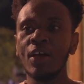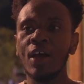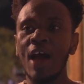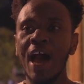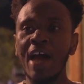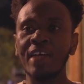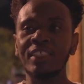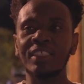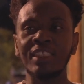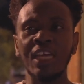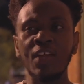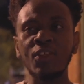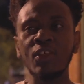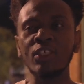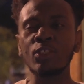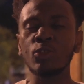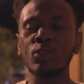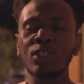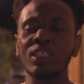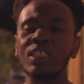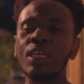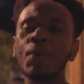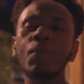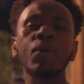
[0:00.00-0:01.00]
I'd say this
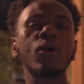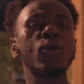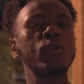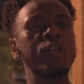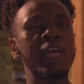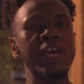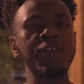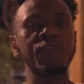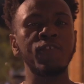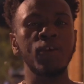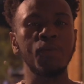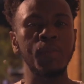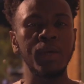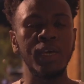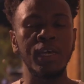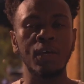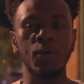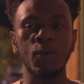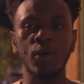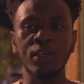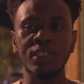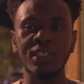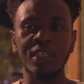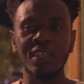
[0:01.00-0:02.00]
was a typical day for me.
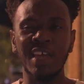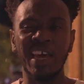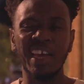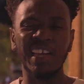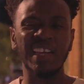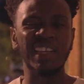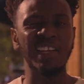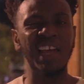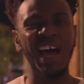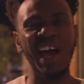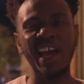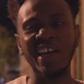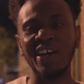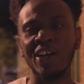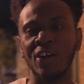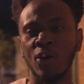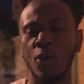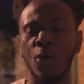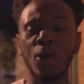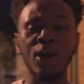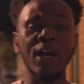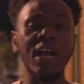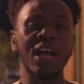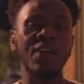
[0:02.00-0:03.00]
It wasn't like a lighter
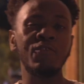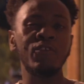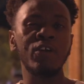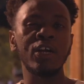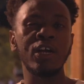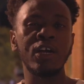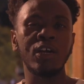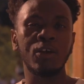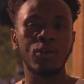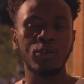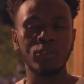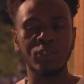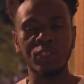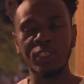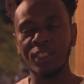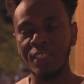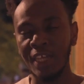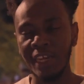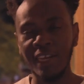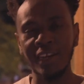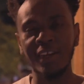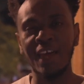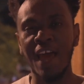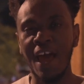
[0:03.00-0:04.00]
or heavier. It was just
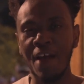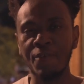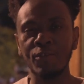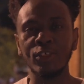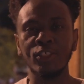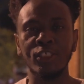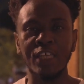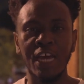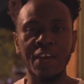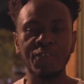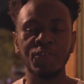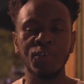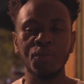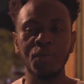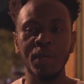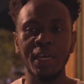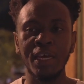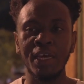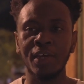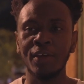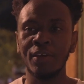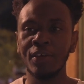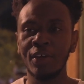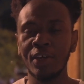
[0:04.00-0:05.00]
like an average day for
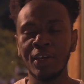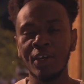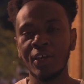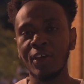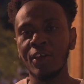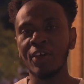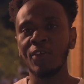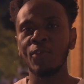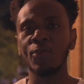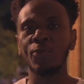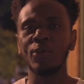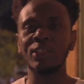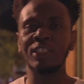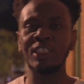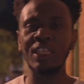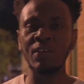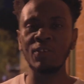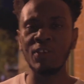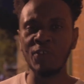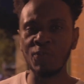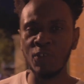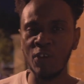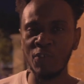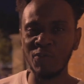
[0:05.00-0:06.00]
me.
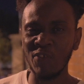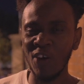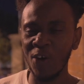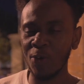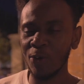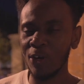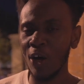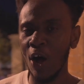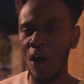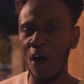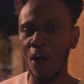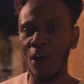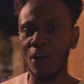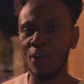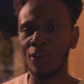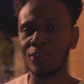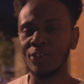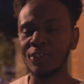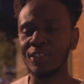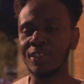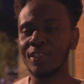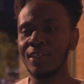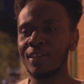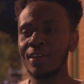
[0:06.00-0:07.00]
Received a few phone
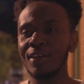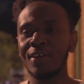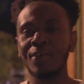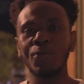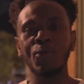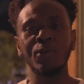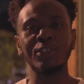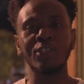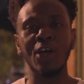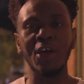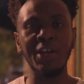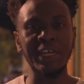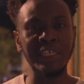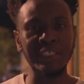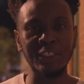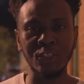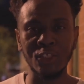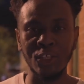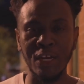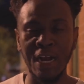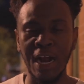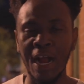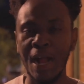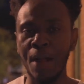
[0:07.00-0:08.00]
calls, was on
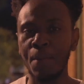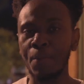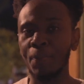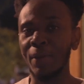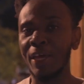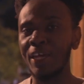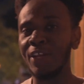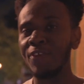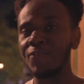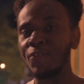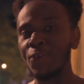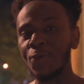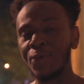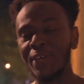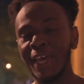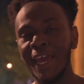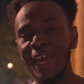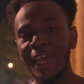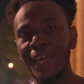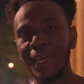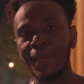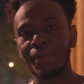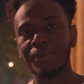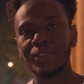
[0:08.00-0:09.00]
Instagram, played a few
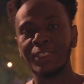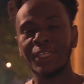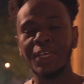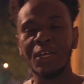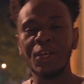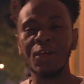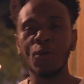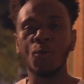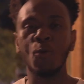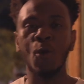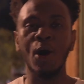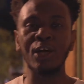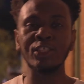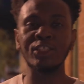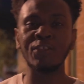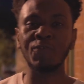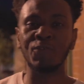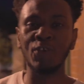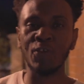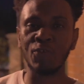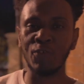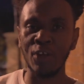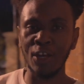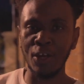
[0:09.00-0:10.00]
games, watched a
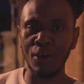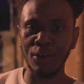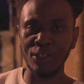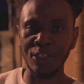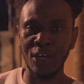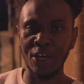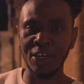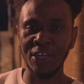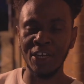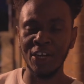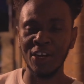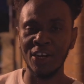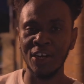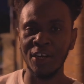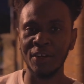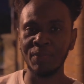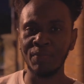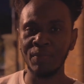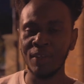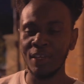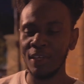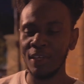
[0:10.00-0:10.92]
few videos on here.